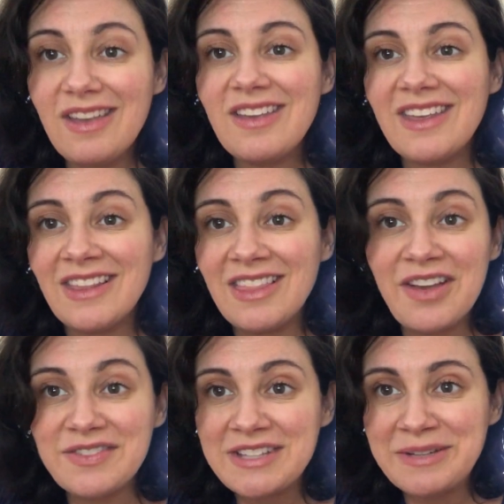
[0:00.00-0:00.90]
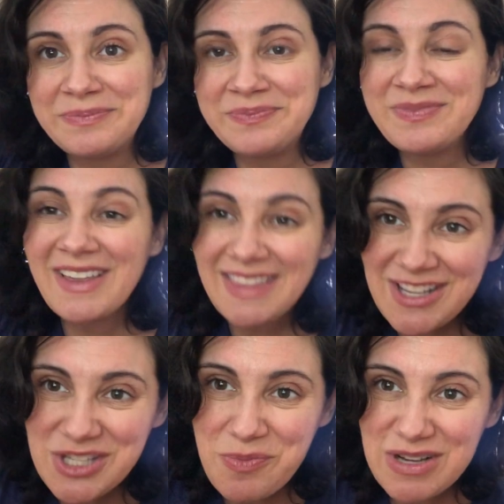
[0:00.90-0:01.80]
He loves it.
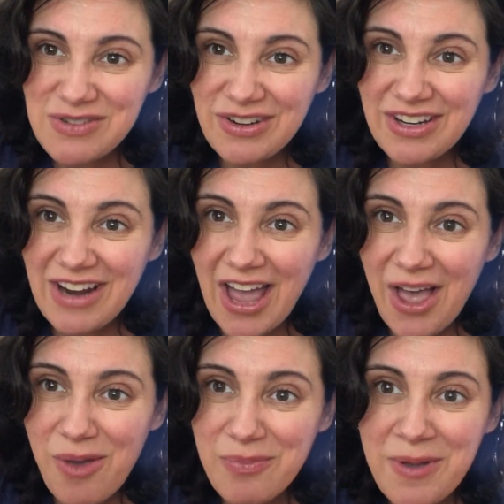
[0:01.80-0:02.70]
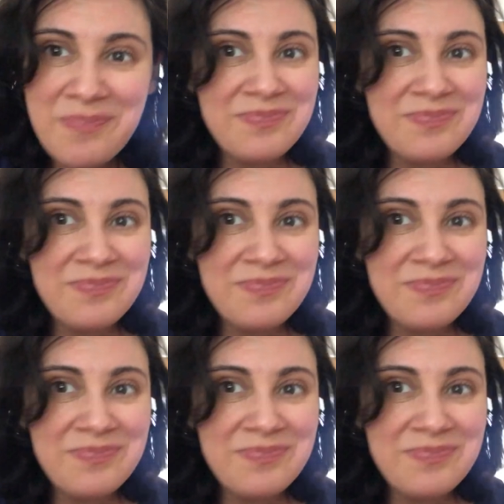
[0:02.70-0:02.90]
Thanks so much for your help.